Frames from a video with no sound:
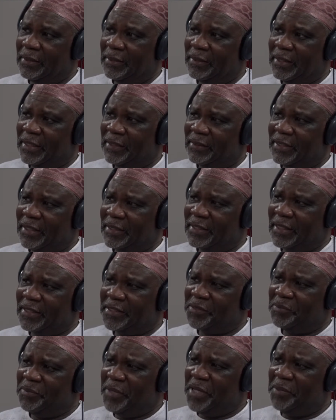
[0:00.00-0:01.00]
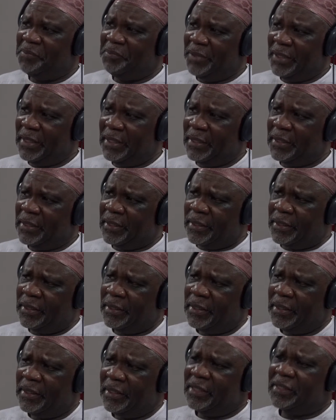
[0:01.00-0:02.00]
that may be
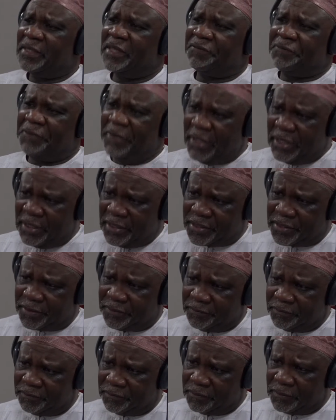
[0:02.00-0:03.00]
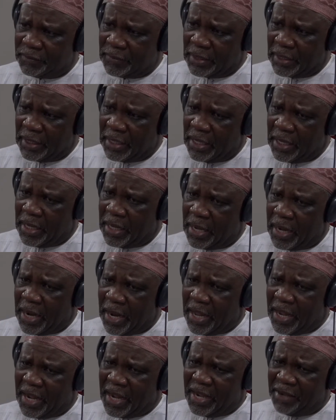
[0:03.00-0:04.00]
in the field.
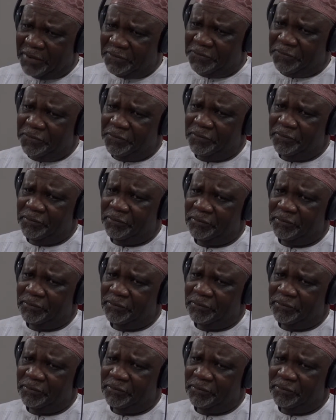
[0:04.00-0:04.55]
I have